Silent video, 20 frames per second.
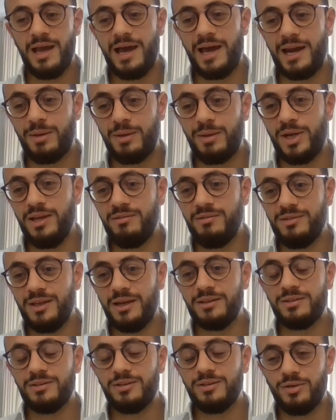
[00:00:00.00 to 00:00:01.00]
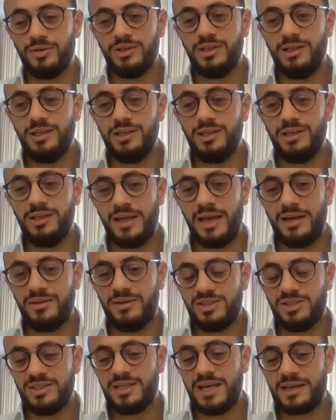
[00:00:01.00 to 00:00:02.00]
And I believe that on the
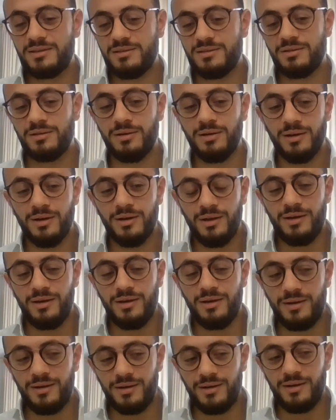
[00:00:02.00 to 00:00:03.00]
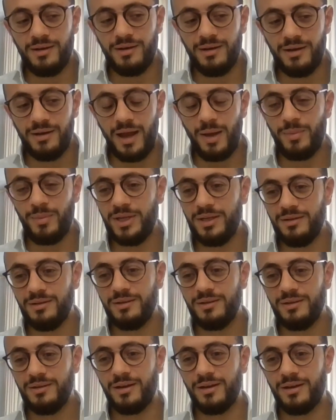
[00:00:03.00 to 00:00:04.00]
energy sector, I
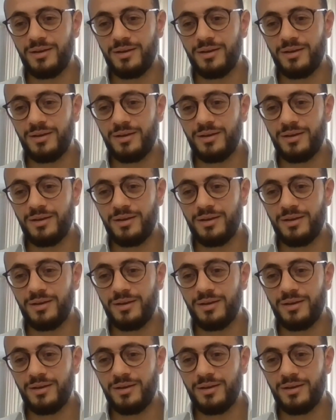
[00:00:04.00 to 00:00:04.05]
mean,